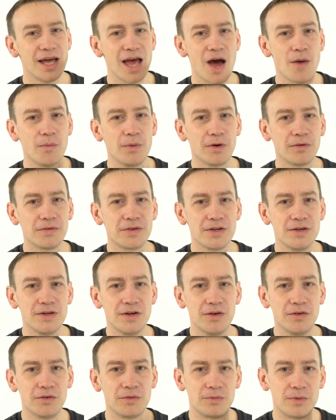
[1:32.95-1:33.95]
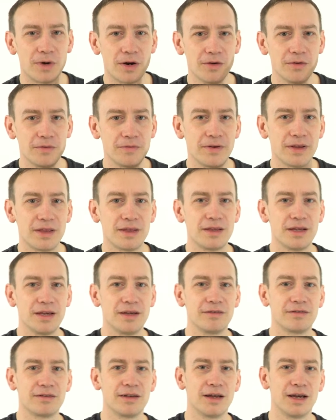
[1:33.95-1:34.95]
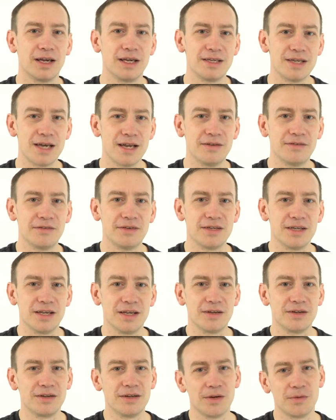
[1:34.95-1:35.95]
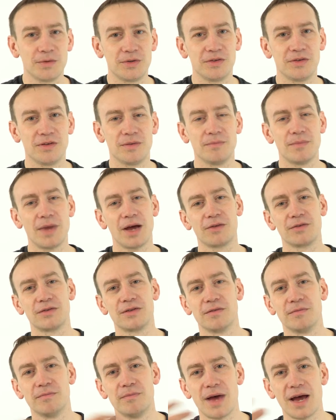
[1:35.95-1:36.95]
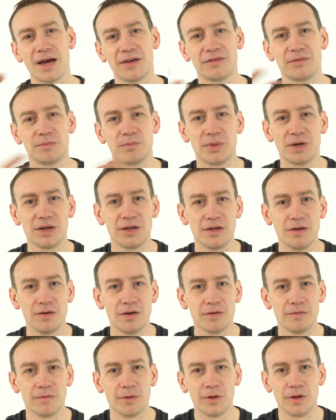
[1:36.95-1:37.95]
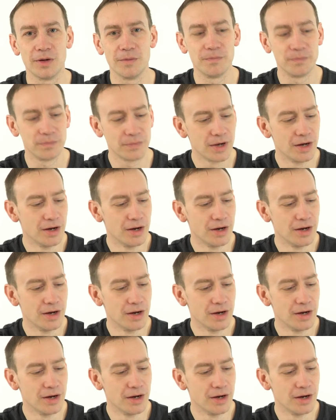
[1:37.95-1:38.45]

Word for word: And we often use rho for things like density, you know, which is the amount of mass per unit volume.